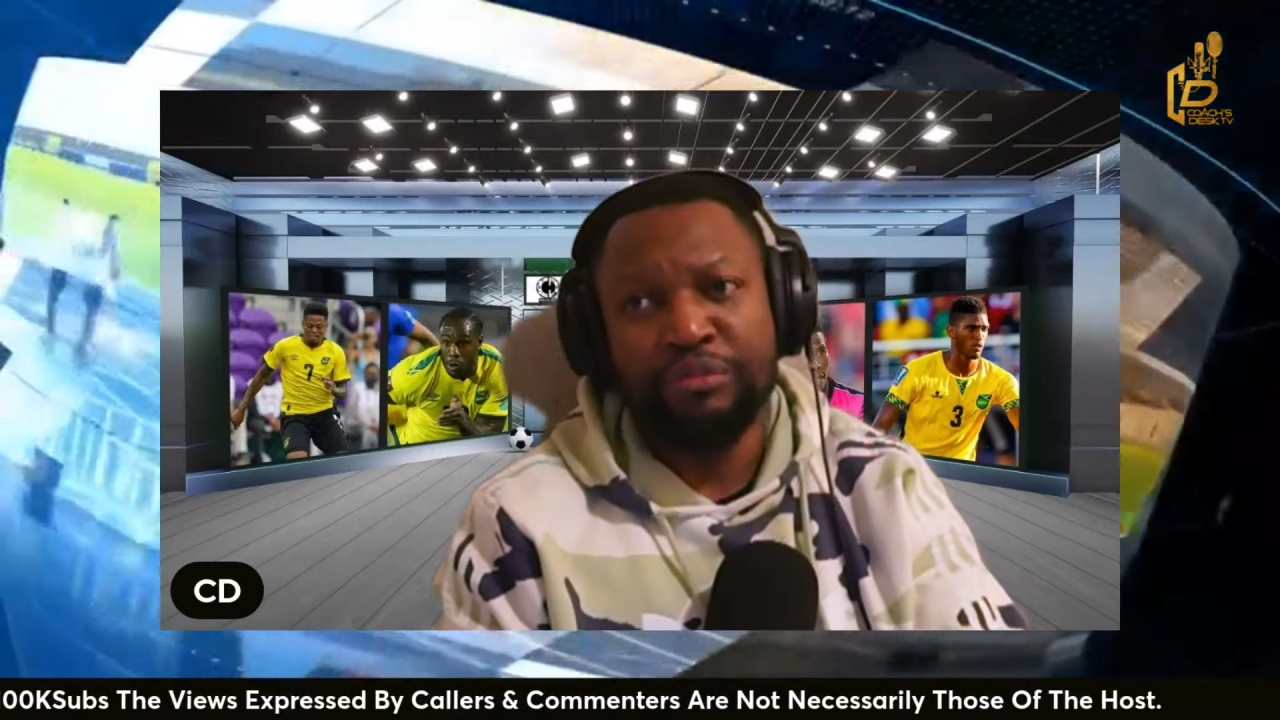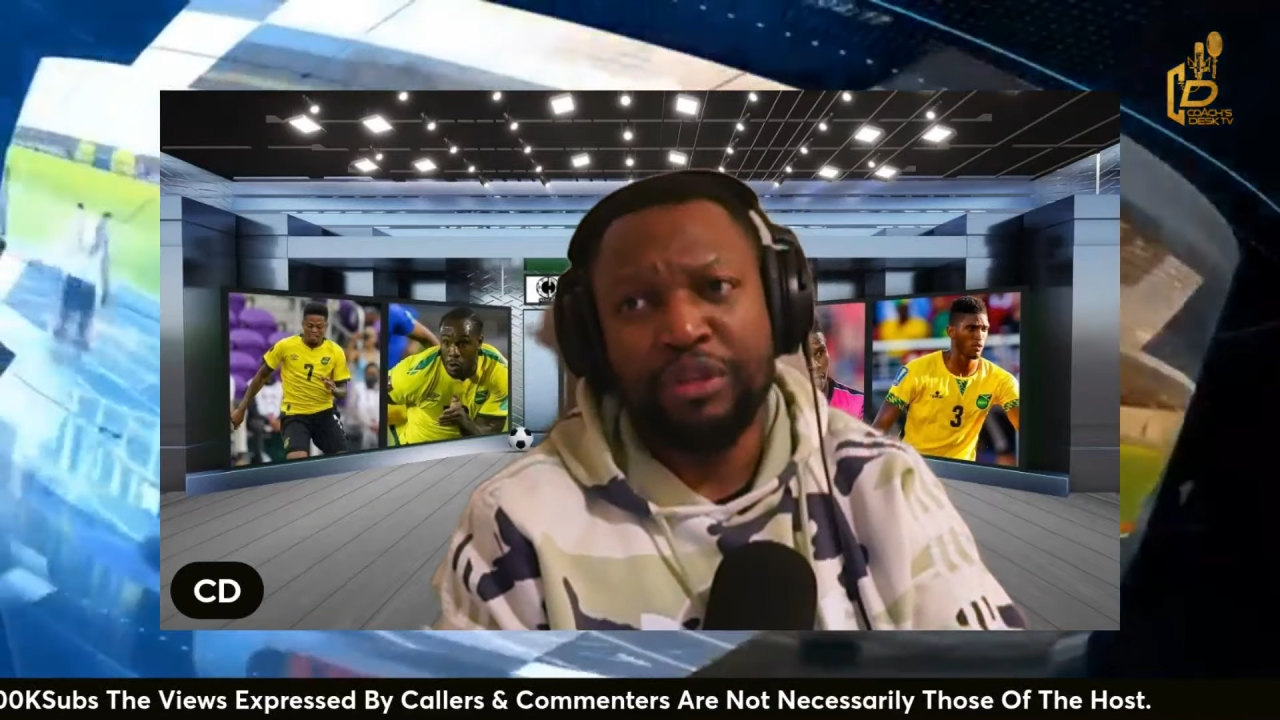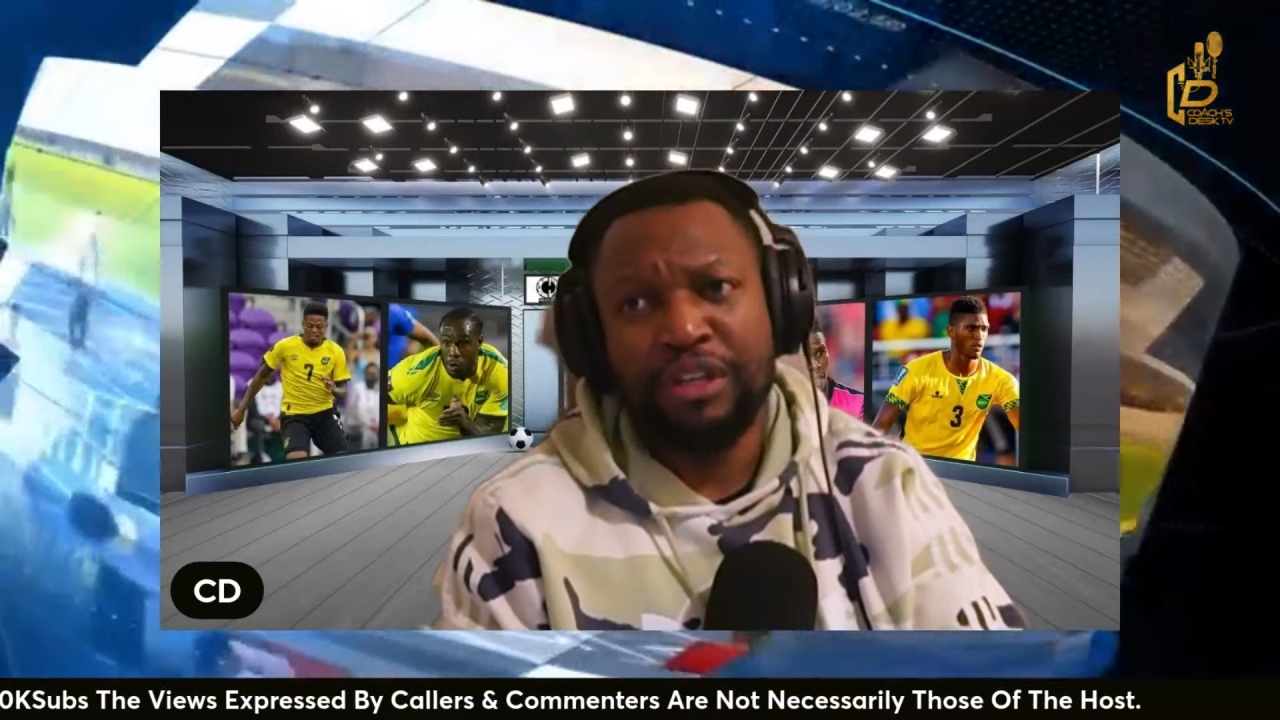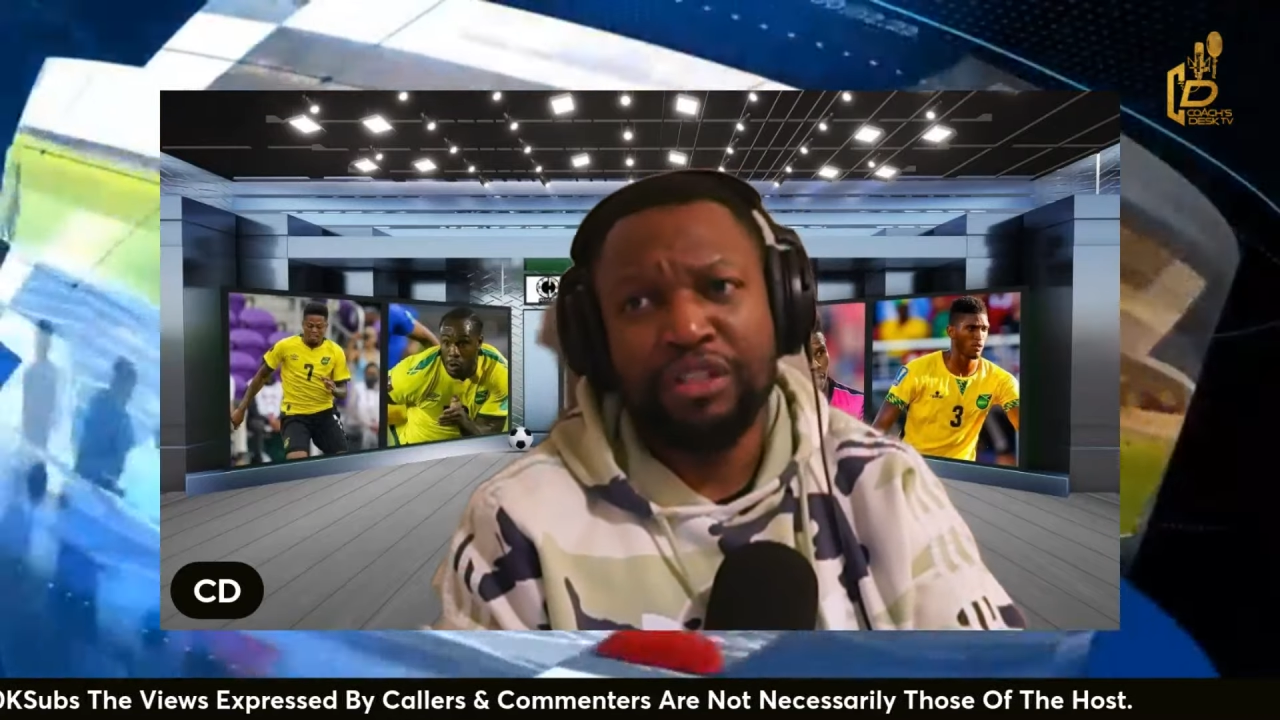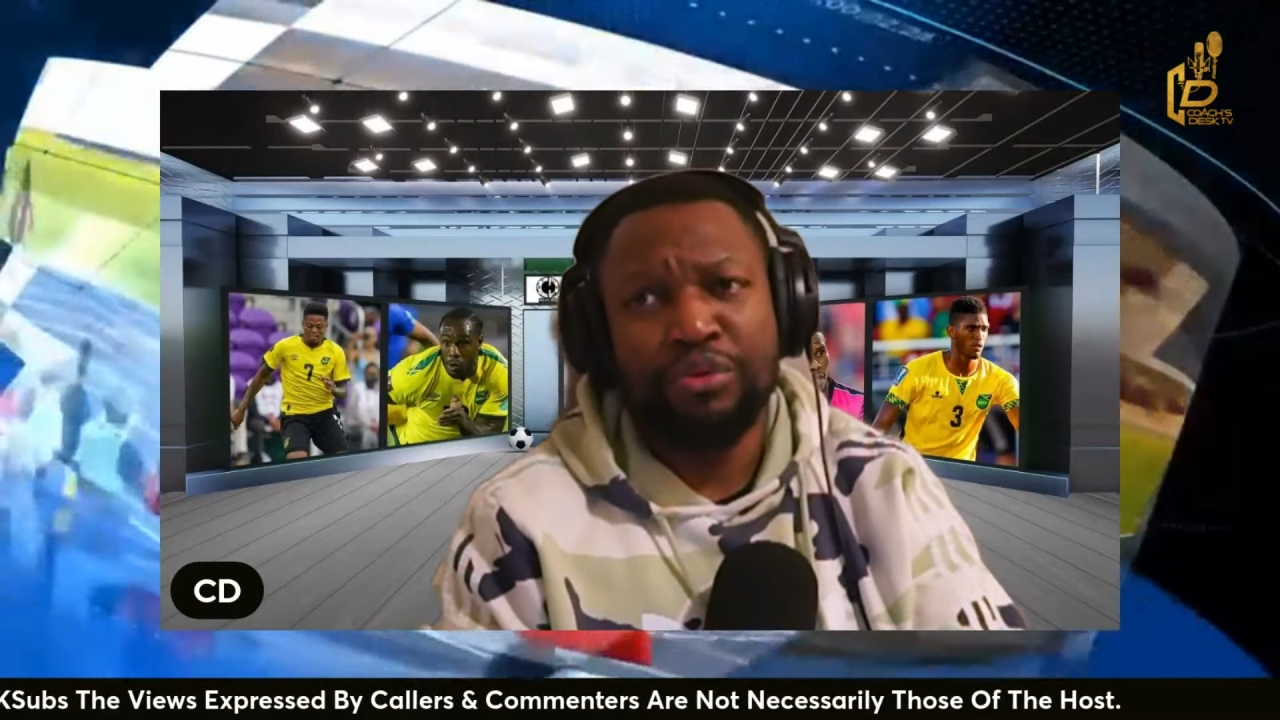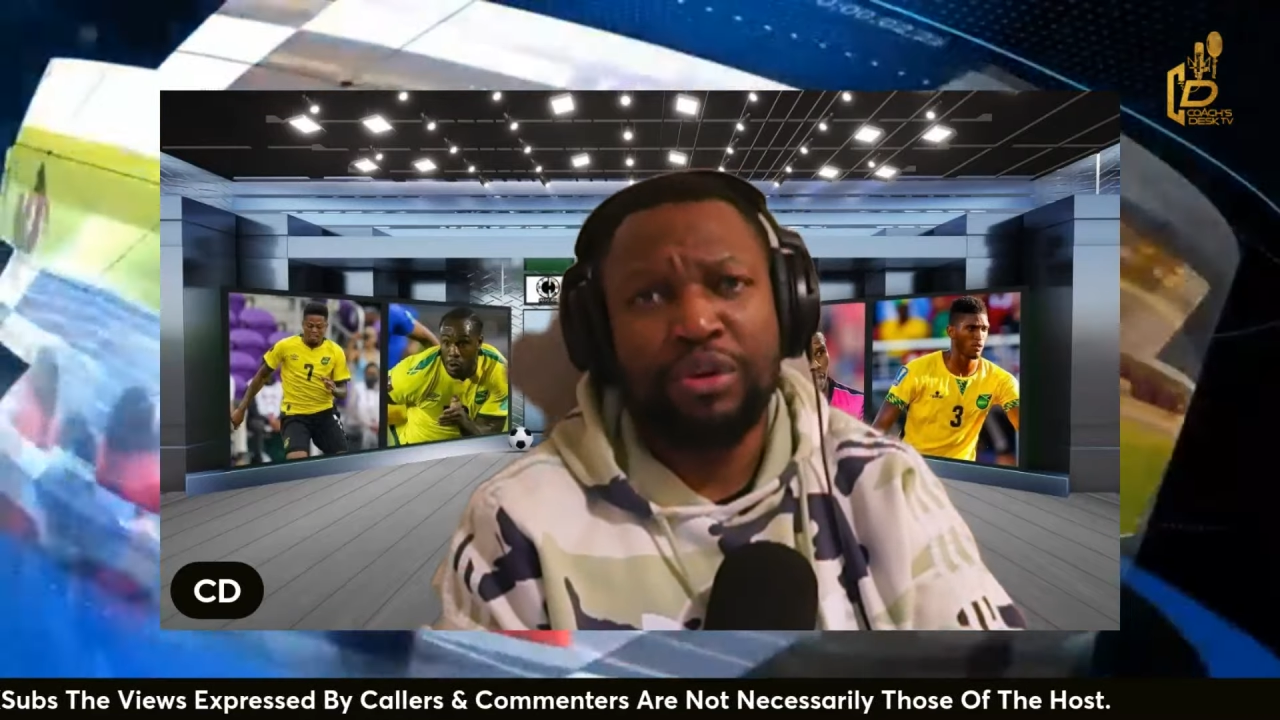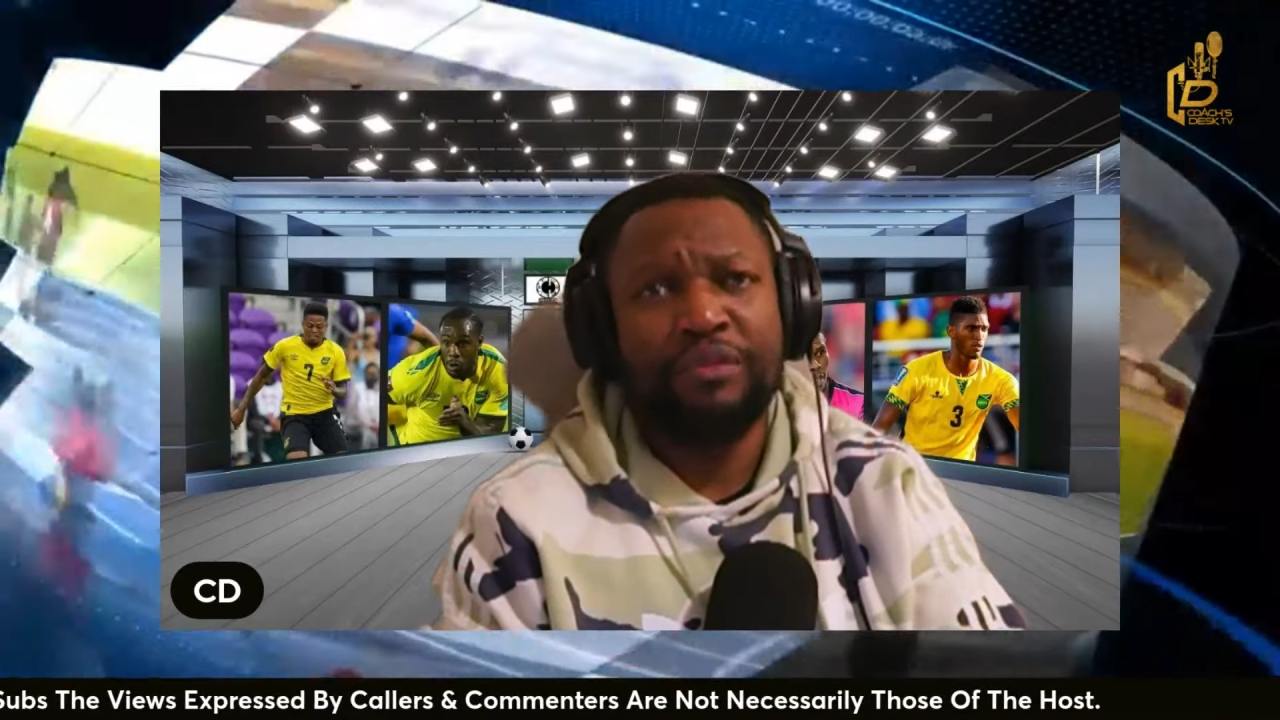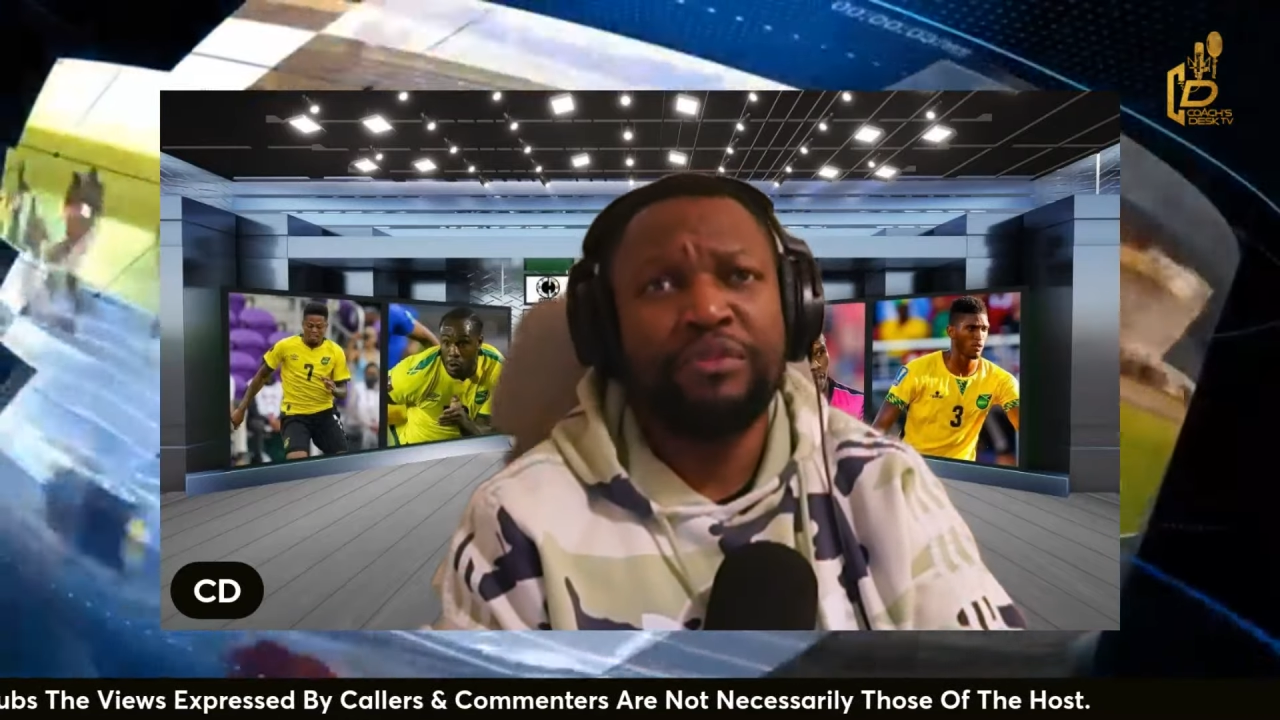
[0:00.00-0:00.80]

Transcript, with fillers: because to have